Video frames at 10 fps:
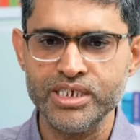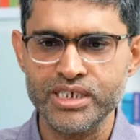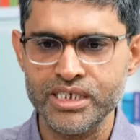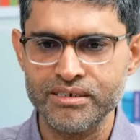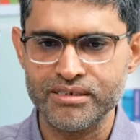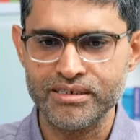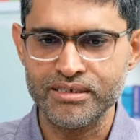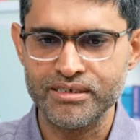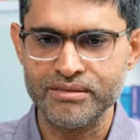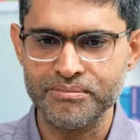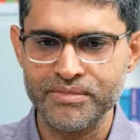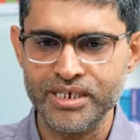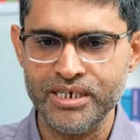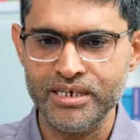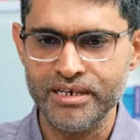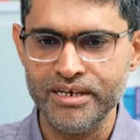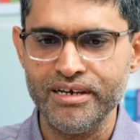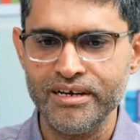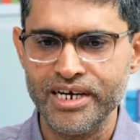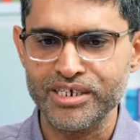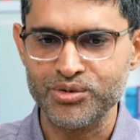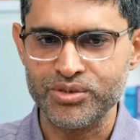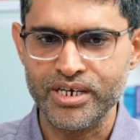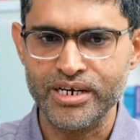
He says uh, he likes to say,